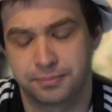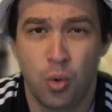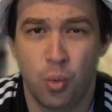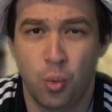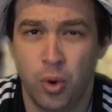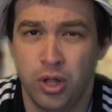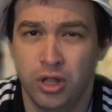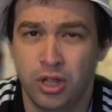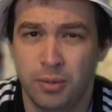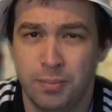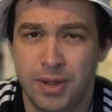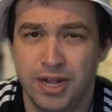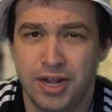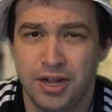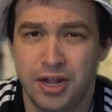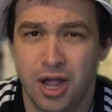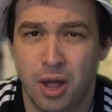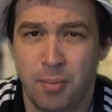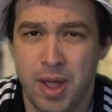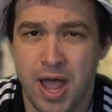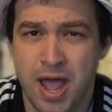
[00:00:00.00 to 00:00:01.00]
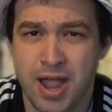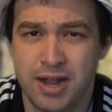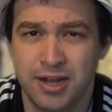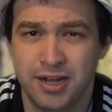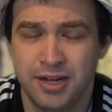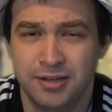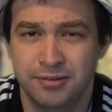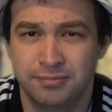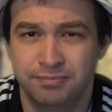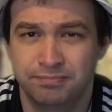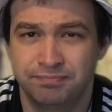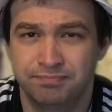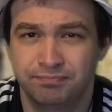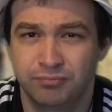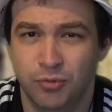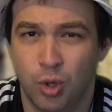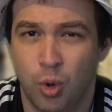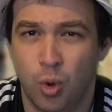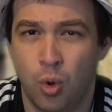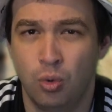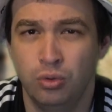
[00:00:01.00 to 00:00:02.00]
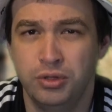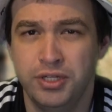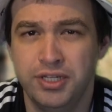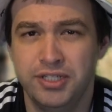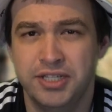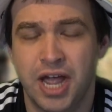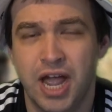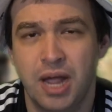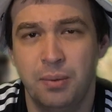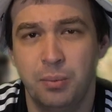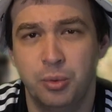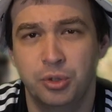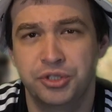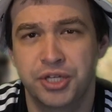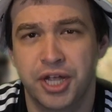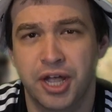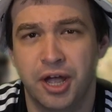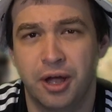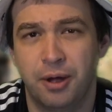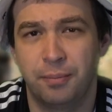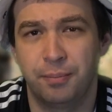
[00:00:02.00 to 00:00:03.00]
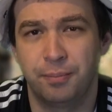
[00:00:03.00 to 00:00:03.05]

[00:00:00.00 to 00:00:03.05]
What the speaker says: Will it make a comeback? Only time will tell.